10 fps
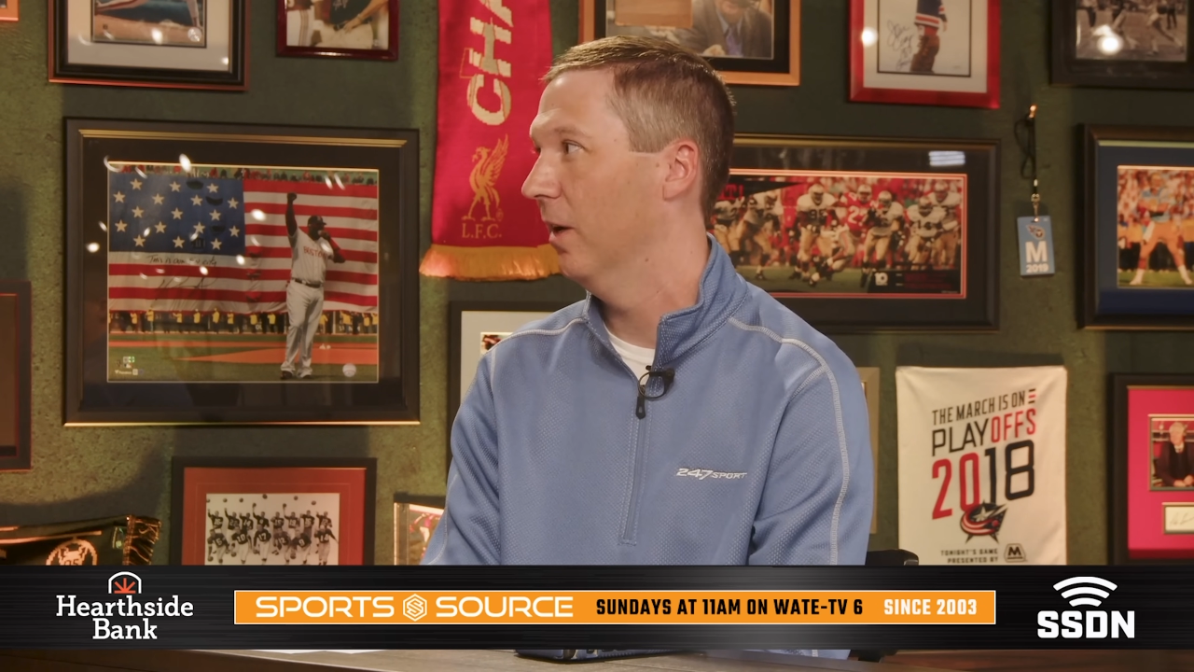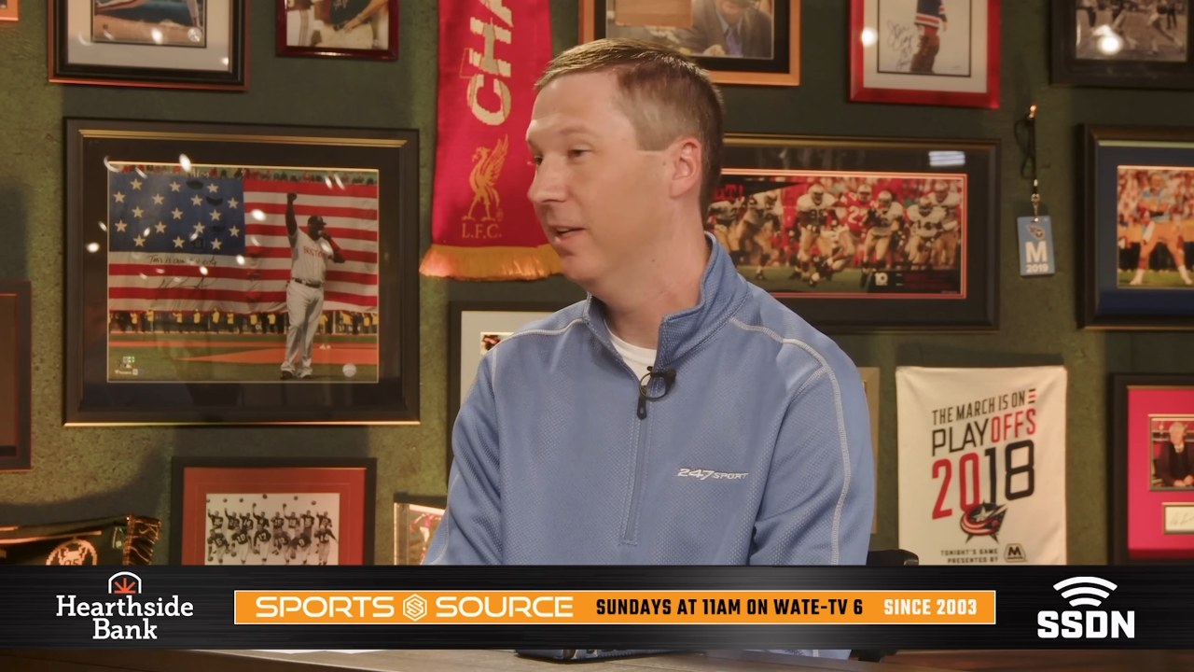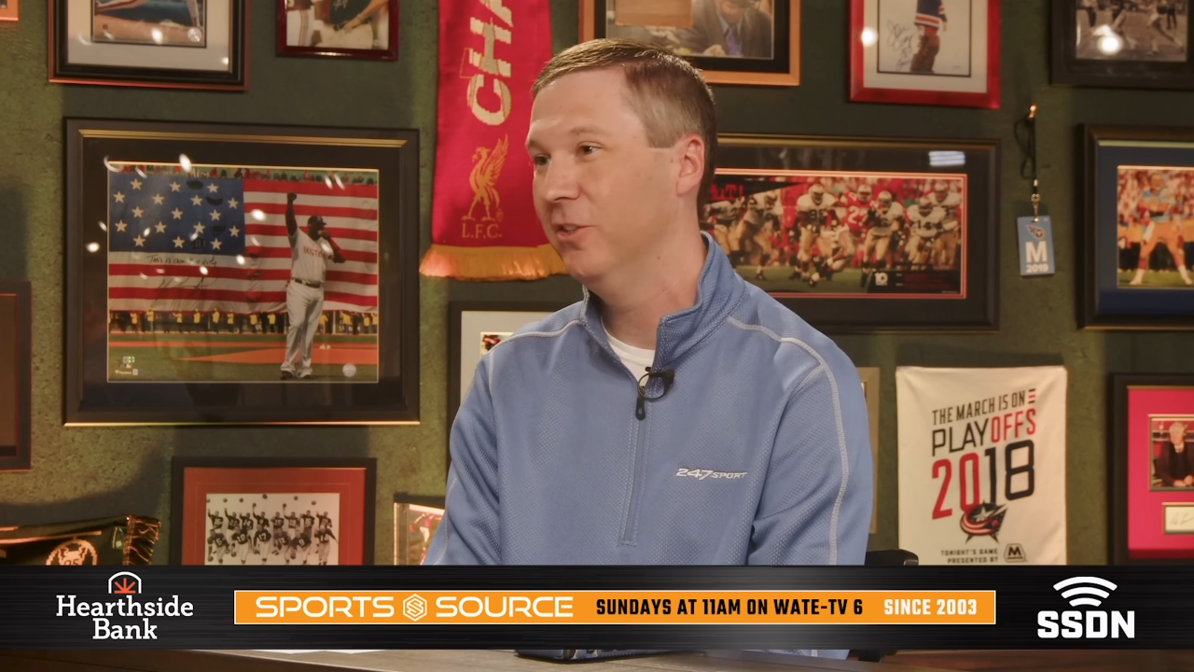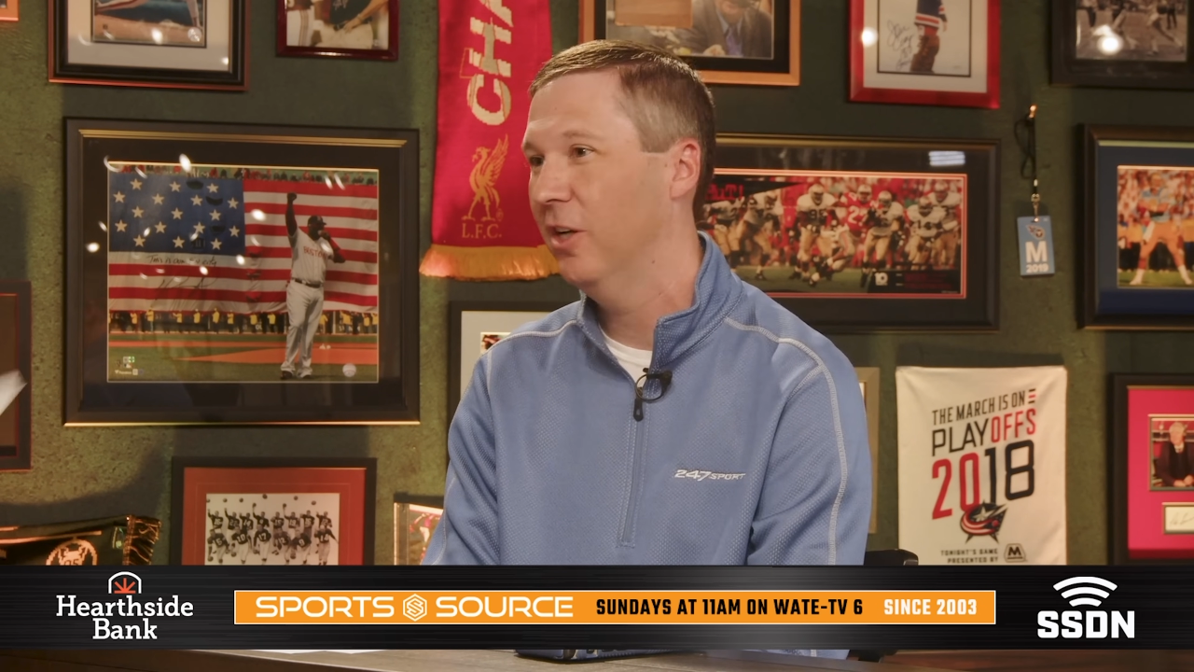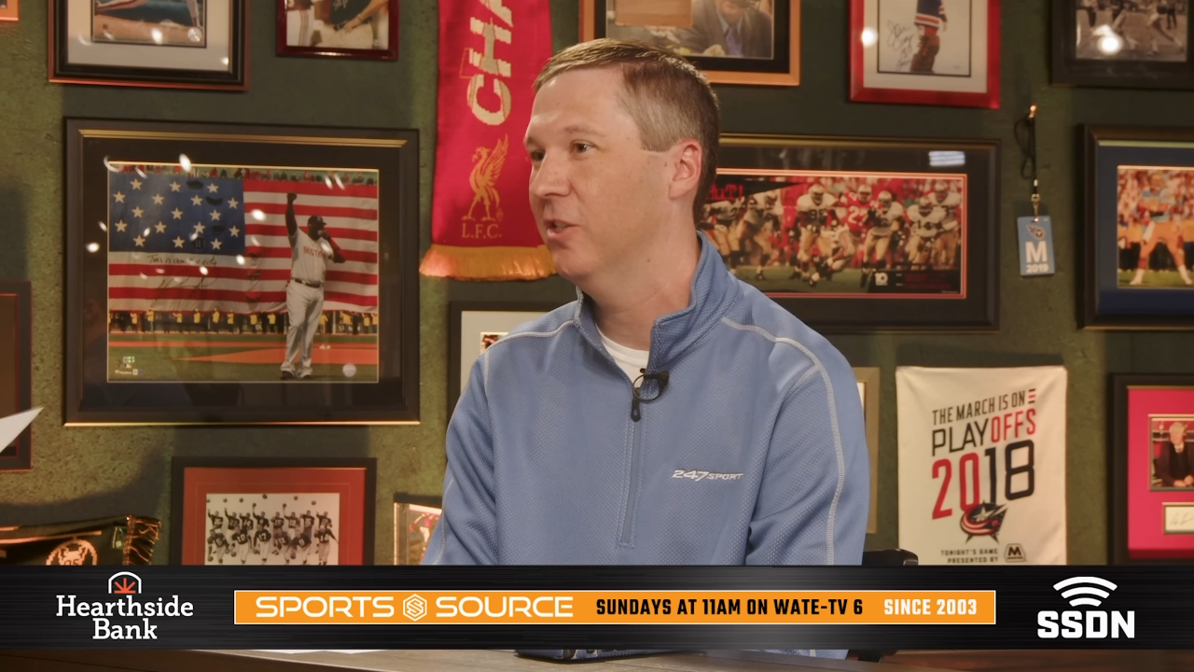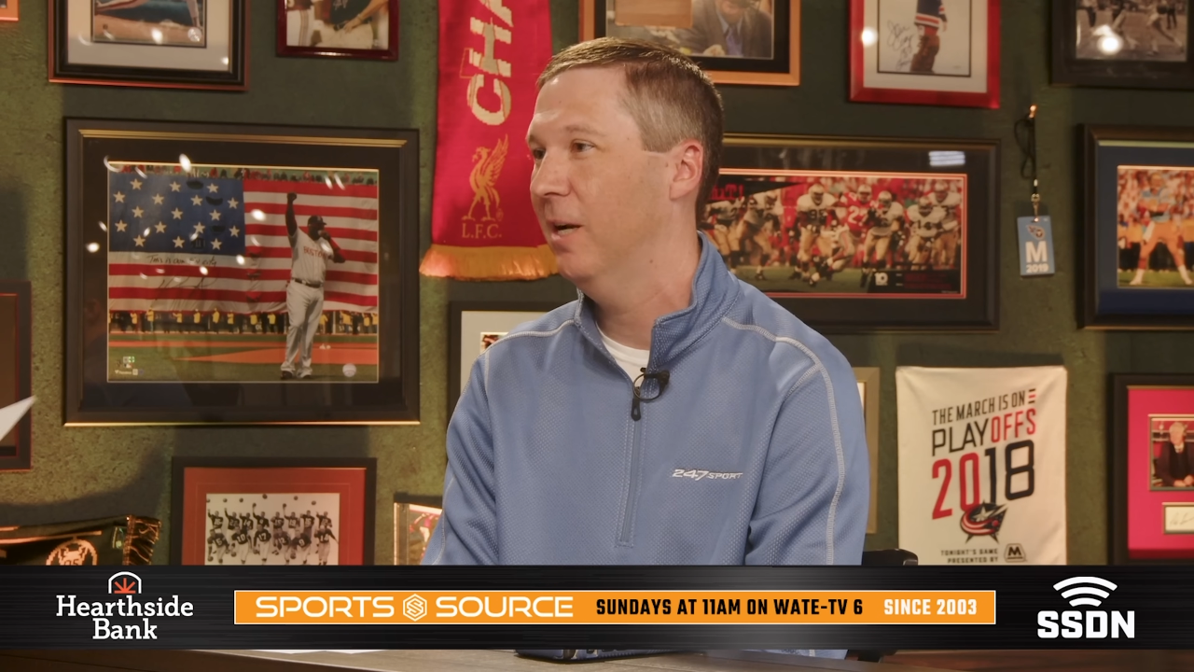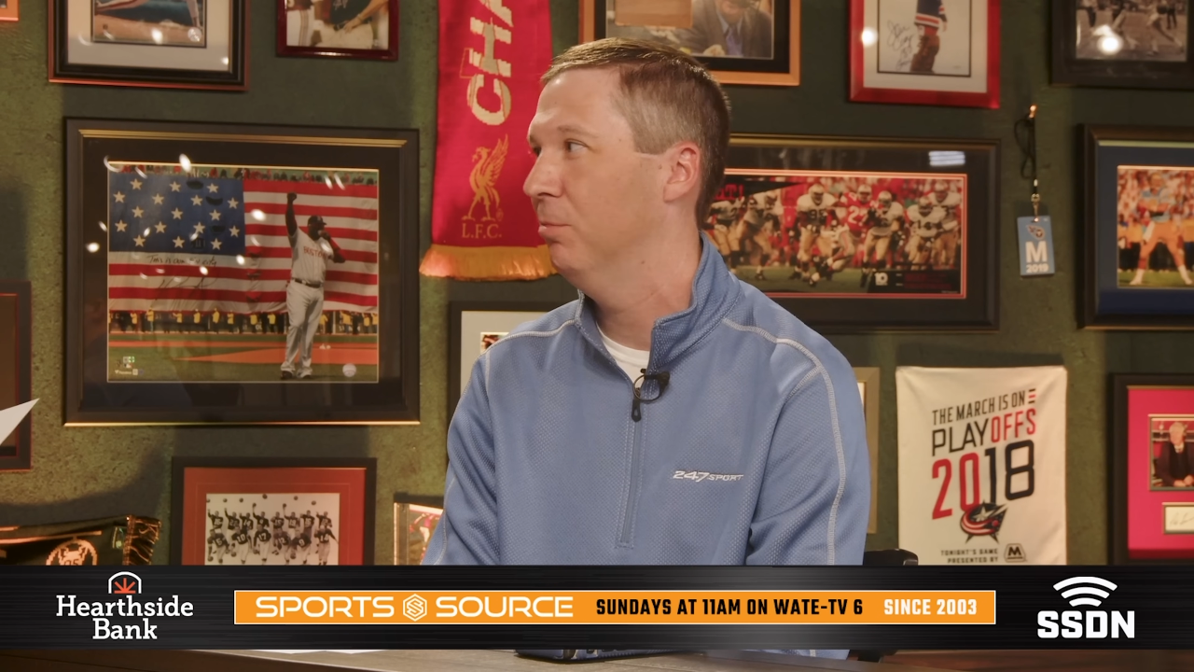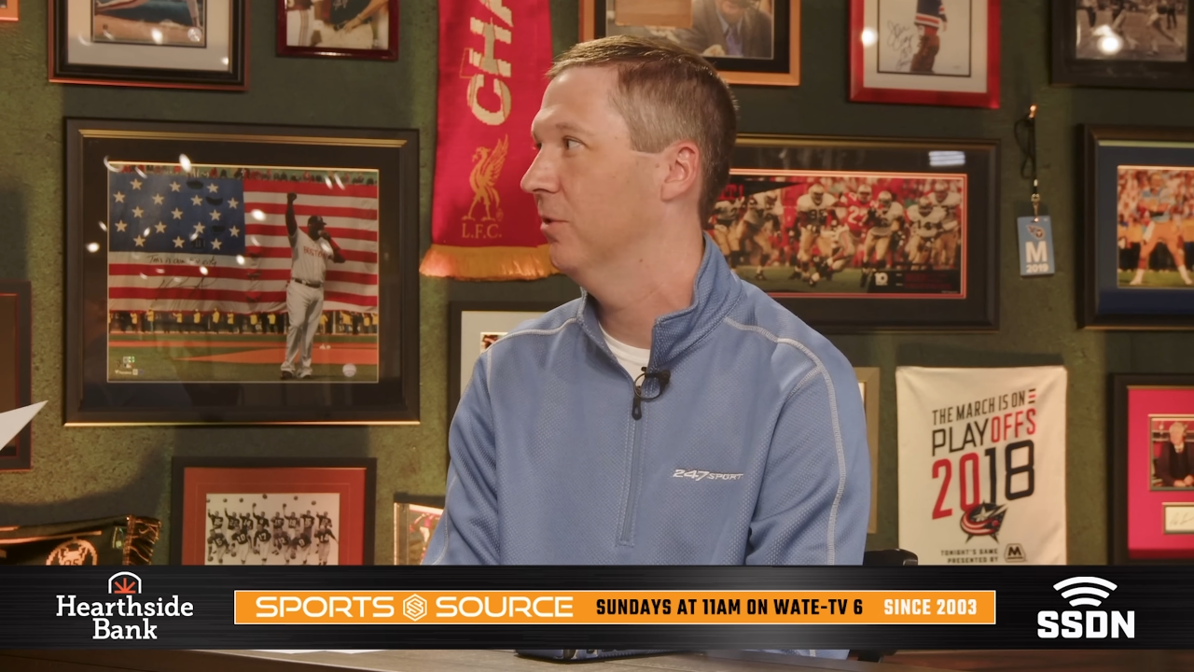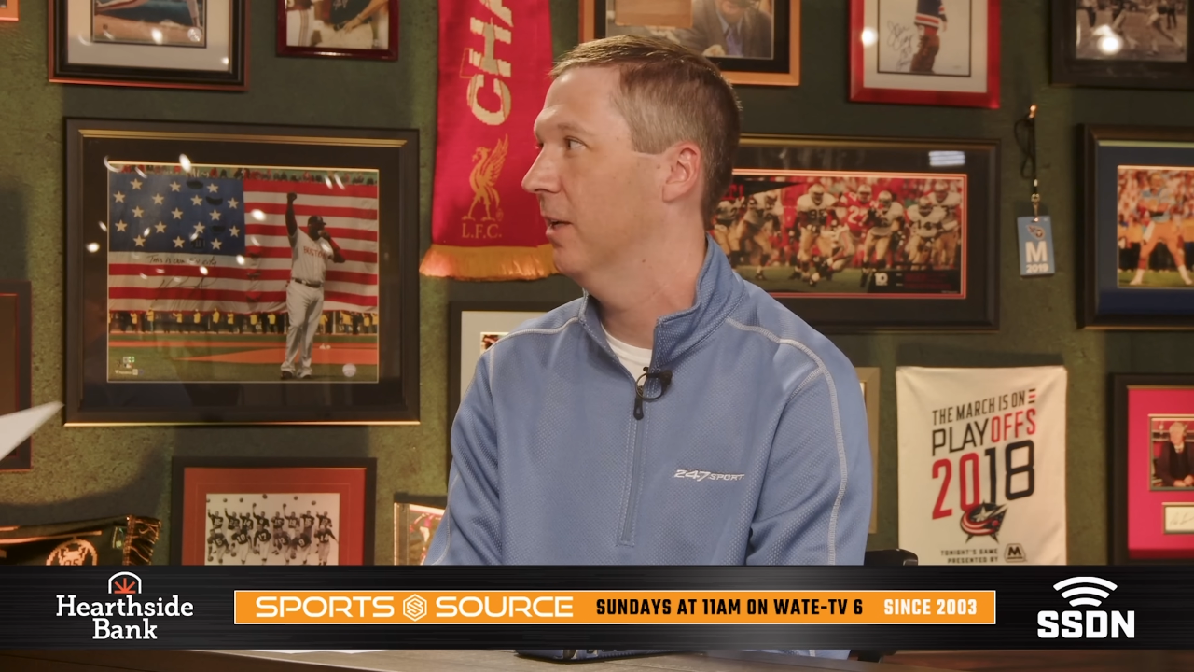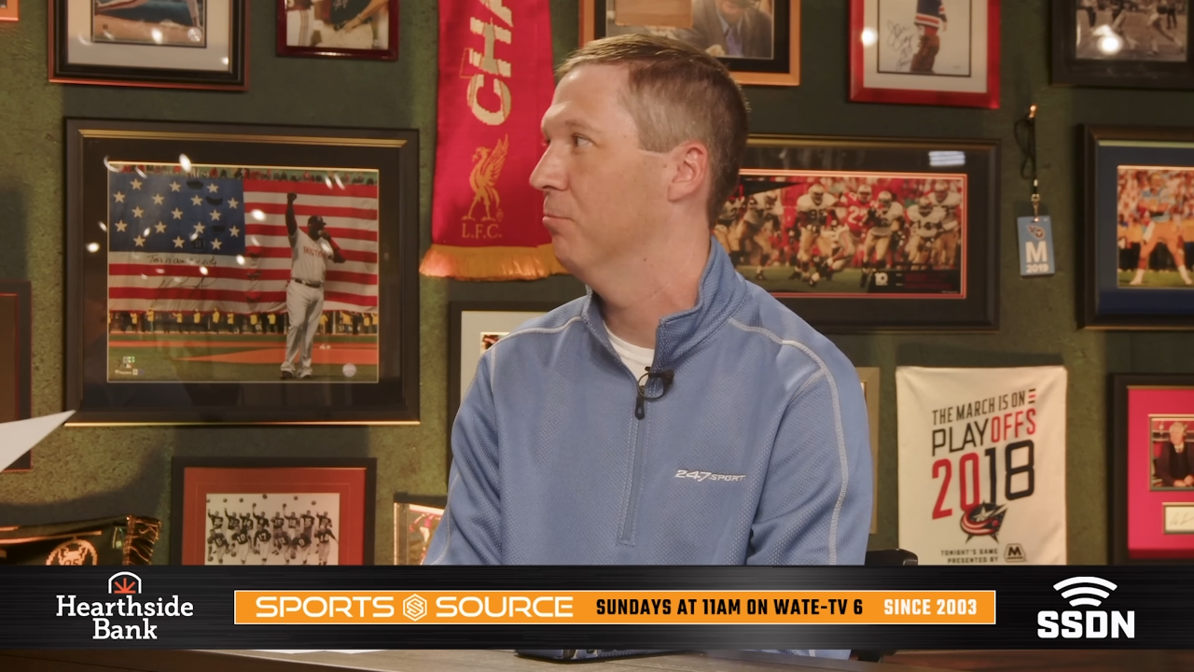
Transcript: I think Josh Heupel's got a